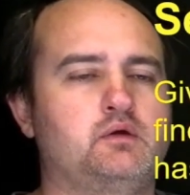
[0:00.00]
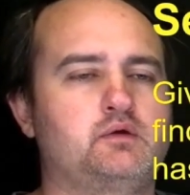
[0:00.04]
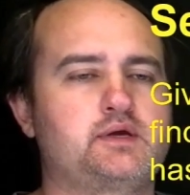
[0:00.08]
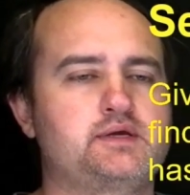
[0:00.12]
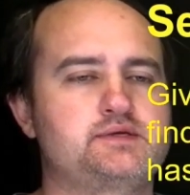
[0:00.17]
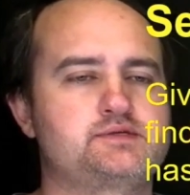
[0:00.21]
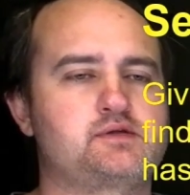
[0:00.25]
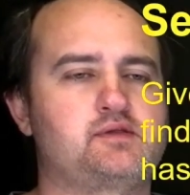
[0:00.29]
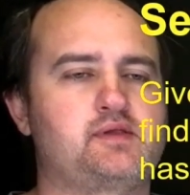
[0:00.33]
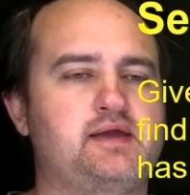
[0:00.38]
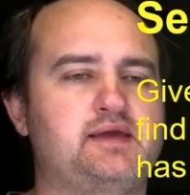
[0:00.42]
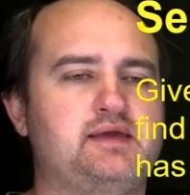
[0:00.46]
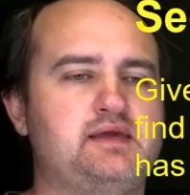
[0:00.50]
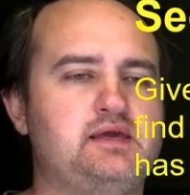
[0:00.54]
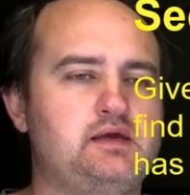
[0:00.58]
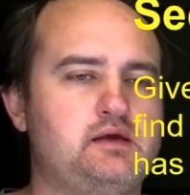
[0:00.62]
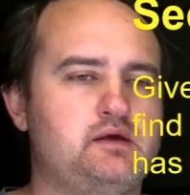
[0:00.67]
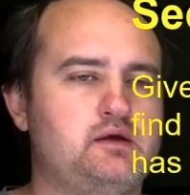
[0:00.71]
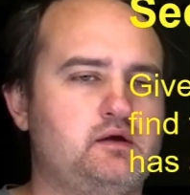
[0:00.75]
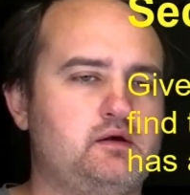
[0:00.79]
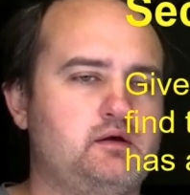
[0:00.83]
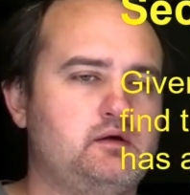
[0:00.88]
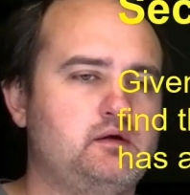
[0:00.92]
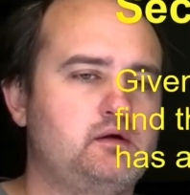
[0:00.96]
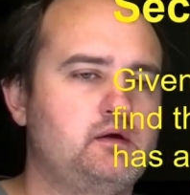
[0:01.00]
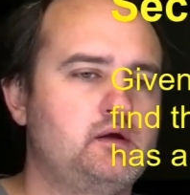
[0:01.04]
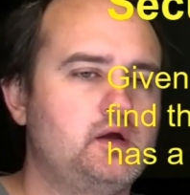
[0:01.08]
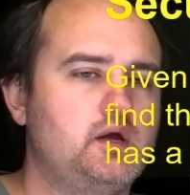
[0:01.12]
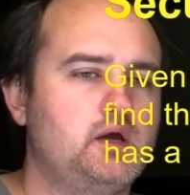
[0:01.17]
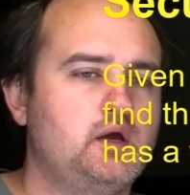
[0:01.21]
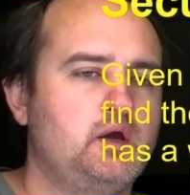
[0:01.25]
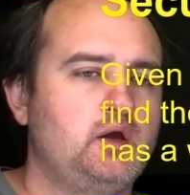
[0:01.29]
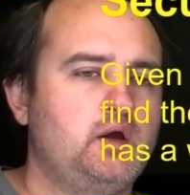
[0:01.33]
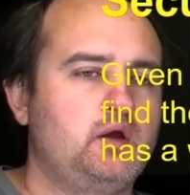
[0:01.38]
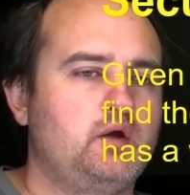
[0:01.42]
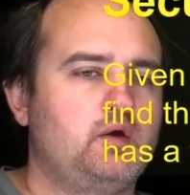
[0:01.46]
Okay, so like here,
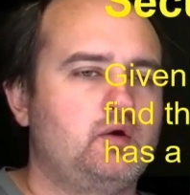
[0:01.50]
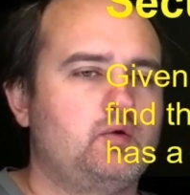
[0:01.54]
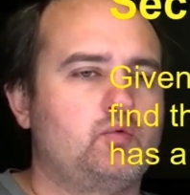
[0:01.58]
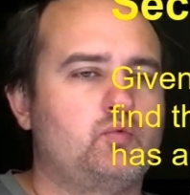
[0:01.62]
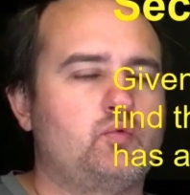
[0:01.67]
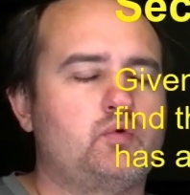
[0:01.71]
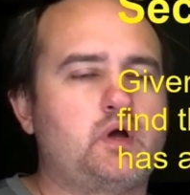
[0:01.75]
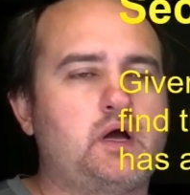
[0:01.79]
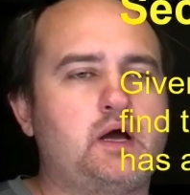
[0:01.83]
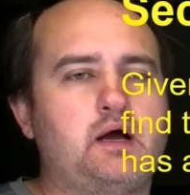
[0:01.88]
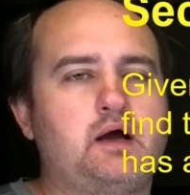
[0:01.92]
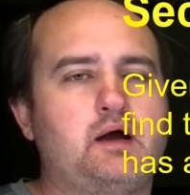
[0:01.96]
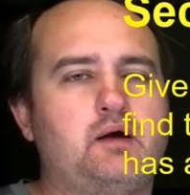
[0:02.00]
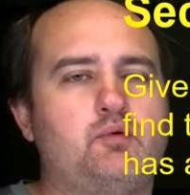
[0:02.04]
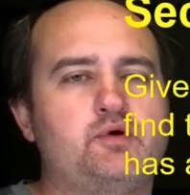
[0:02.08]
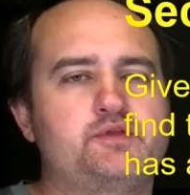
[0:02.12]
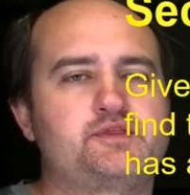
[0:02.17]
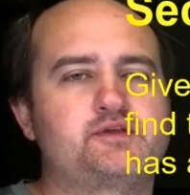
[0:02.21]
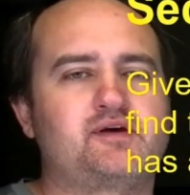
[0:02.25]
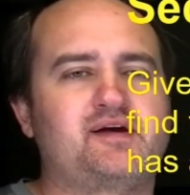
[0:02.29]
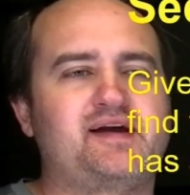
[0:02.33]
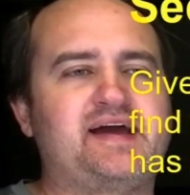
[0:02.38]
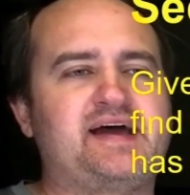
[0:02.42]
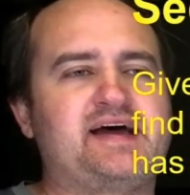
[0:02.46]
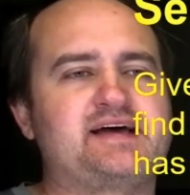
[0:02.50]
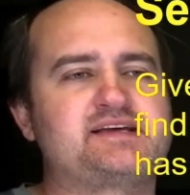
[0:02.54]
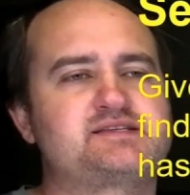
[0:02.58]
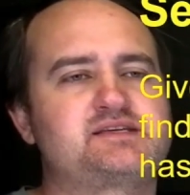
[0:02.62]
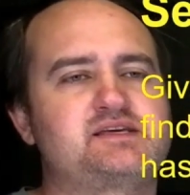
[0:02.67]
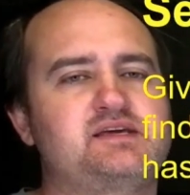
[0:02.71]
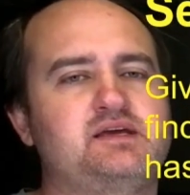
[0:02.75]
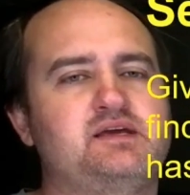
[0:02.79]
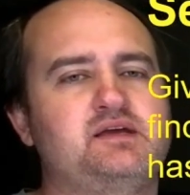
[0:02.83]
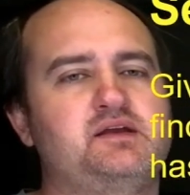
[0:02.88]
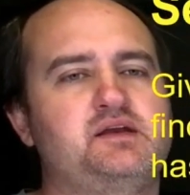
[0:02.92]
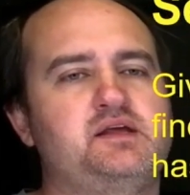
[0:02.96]
what they're
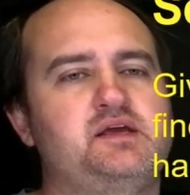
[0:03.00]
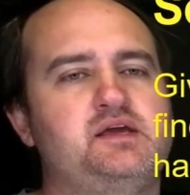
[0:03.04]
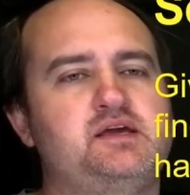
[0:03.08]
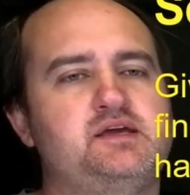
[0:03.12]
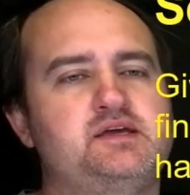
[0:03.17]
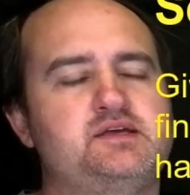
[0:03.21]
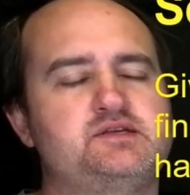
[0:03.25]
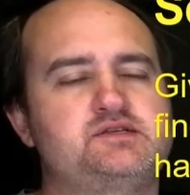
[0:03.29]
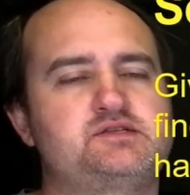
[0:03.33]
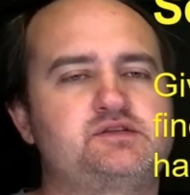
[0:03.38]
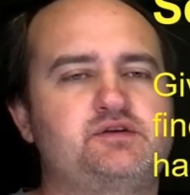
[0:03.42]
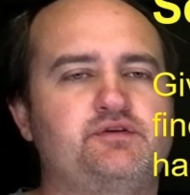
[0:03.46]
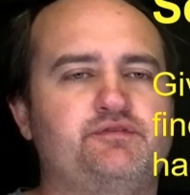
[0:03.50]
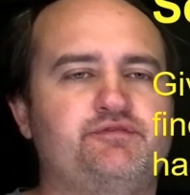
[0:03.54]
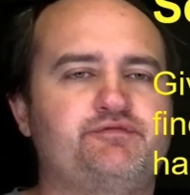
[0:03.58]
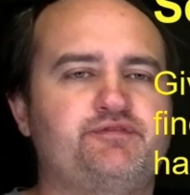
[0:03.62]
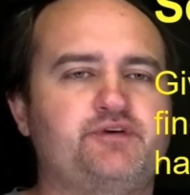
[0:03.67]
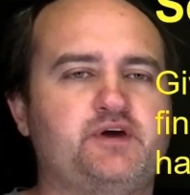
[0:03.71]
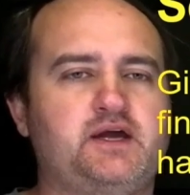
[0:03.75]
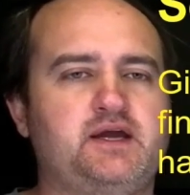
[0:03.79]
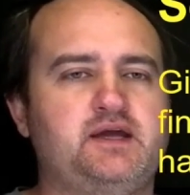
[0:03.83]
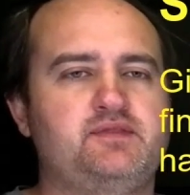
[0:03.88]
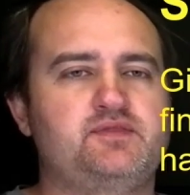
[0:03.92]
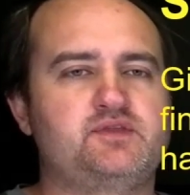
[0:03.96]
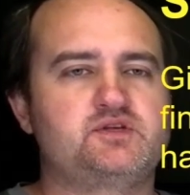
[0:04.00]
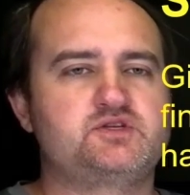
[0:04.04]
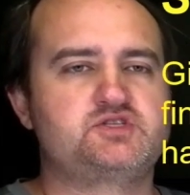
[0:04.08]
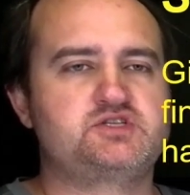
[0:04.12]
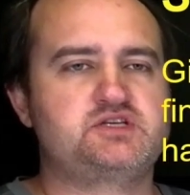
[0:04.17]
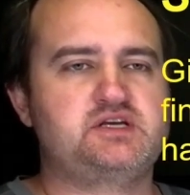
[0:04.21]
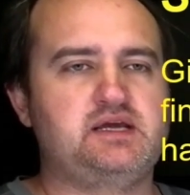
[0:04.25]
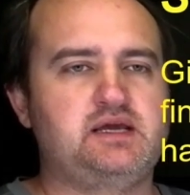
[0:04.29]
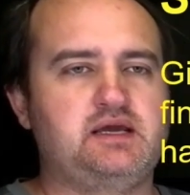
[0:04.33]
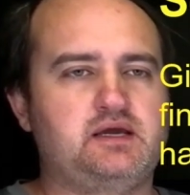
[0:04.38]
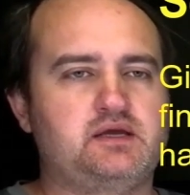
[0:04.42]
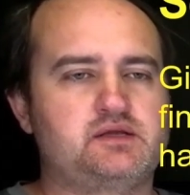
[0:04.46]
asking is to find the
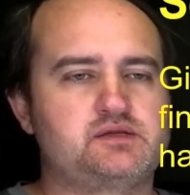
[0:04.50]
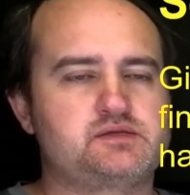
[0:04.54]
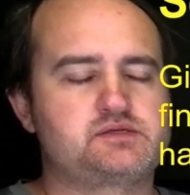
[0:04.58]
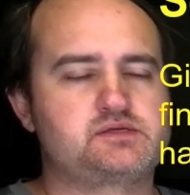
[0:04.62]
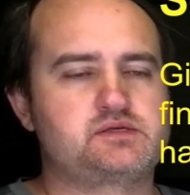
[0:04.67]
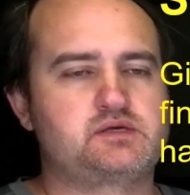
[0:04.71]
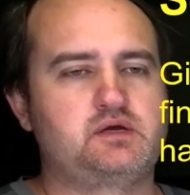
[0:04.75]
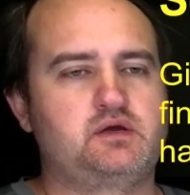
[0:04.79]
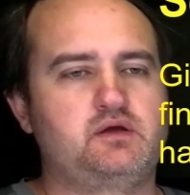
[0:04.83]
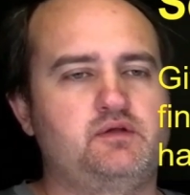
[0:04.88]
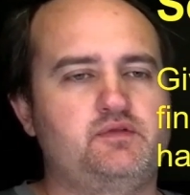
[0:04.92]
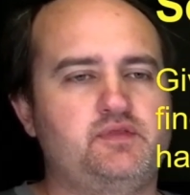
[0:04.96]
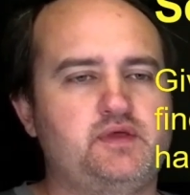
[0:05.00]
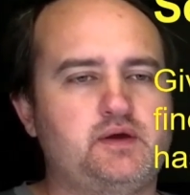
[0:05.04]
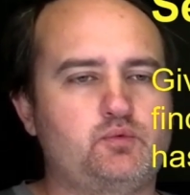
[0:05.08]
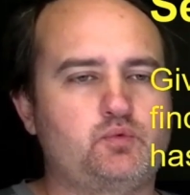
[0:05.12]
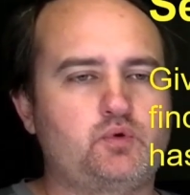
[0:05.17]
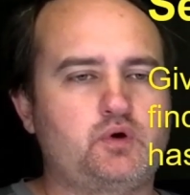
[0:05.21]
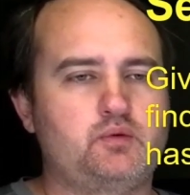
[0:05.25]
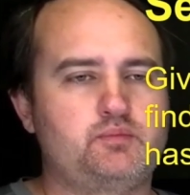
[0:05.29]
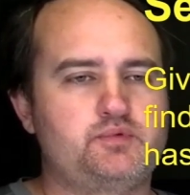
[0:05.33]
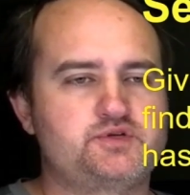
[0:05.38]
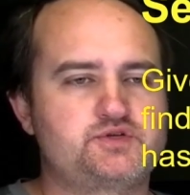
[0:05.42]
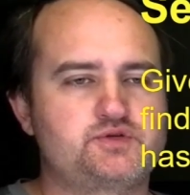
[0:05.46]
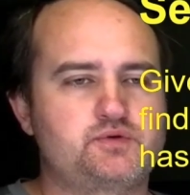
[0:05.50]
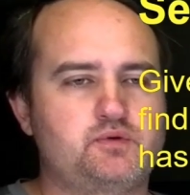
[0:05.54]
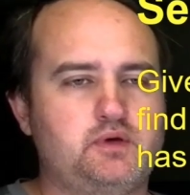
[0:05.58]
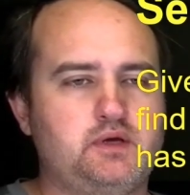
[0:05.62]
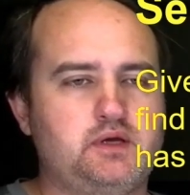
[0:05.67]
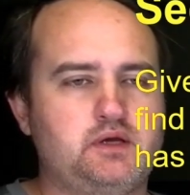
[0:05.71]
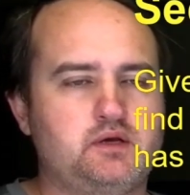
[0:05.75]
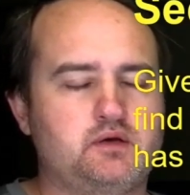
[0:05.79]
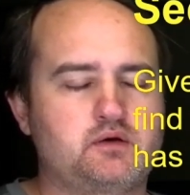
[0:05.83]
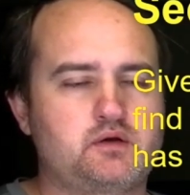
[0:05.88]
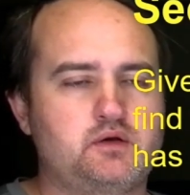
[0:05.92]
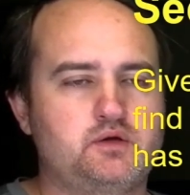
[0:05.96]
chance that we're
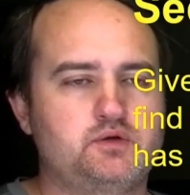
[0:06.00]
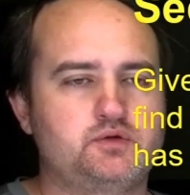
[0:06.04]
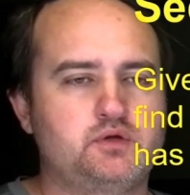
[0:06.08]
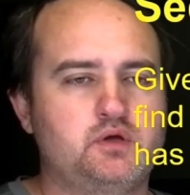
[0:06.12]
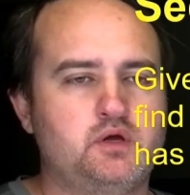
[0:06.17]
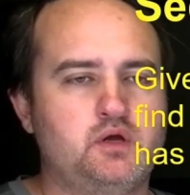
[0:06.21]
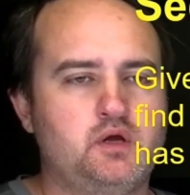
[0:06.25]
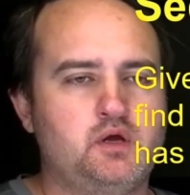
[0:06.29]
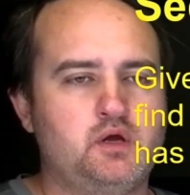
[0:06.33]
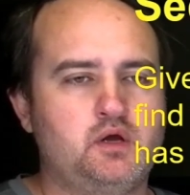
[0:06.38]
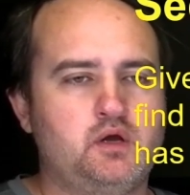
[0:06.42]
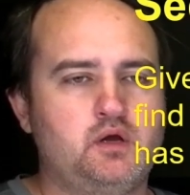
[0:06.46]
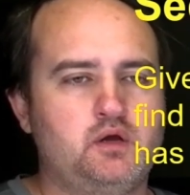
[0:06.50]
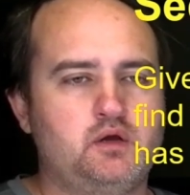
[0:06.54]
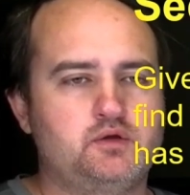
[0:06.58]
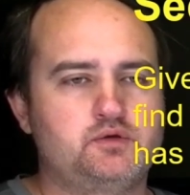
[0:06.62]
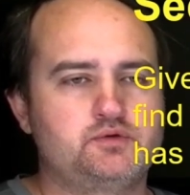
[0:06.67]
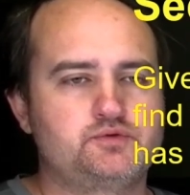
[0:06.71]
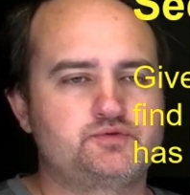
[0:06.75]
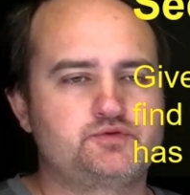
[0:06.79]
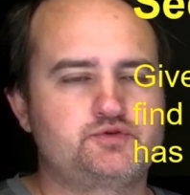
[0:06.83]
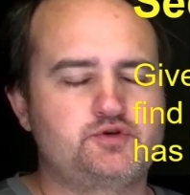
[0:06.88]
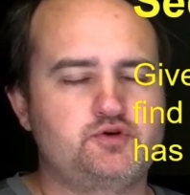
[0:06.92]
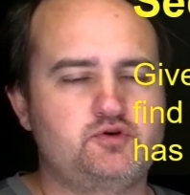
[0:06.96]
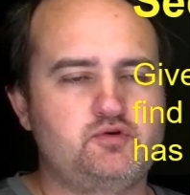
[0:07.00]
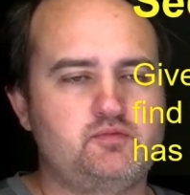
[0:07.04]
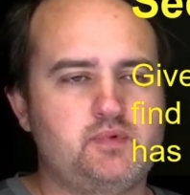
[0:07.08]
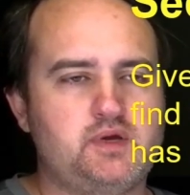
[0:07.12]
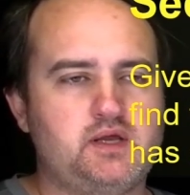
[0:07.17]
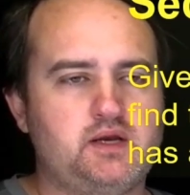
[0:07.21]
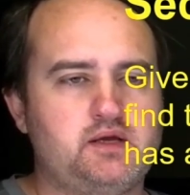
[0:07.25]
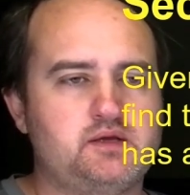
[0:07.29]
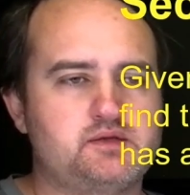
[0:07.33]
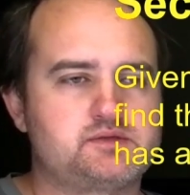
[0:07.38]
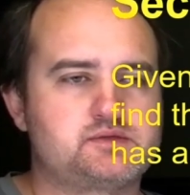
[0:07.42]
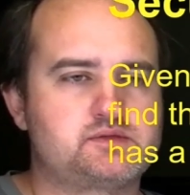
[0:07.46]
between 2
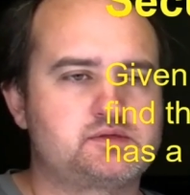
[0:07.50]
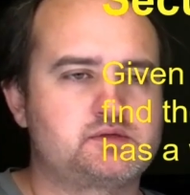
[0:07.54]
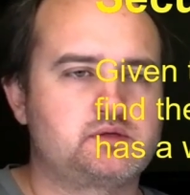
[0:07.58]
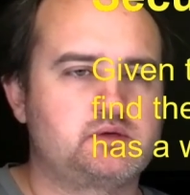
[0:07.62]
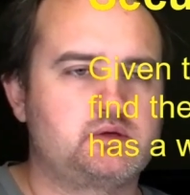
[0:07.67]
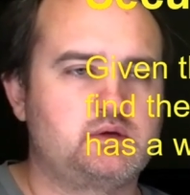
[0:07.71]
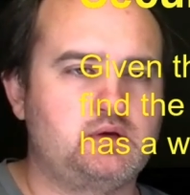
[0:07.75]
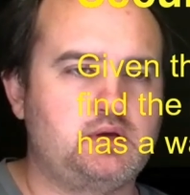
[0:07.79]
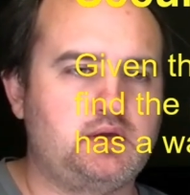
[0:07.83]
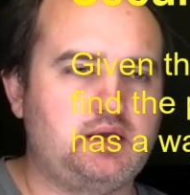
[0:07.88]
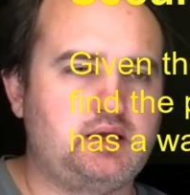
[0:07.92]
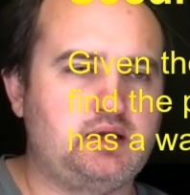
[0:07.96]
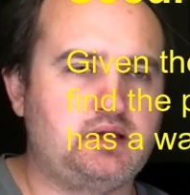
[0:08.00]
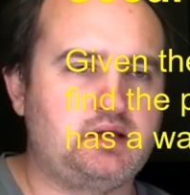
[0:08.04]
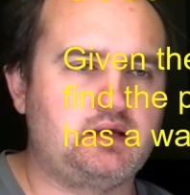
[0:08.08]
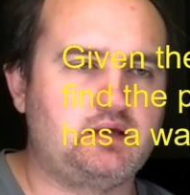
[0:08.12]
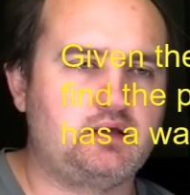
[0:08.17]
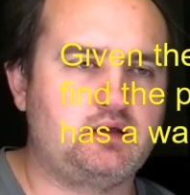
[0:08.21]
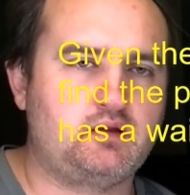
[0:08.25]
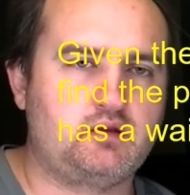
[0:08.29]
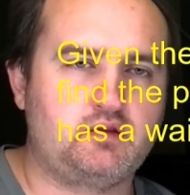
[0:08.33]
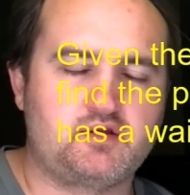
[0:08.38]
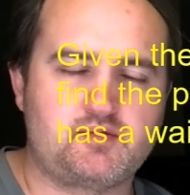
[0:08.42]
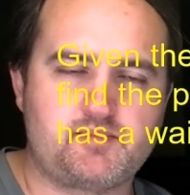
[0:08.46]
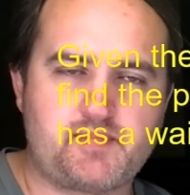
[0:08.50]
minutes and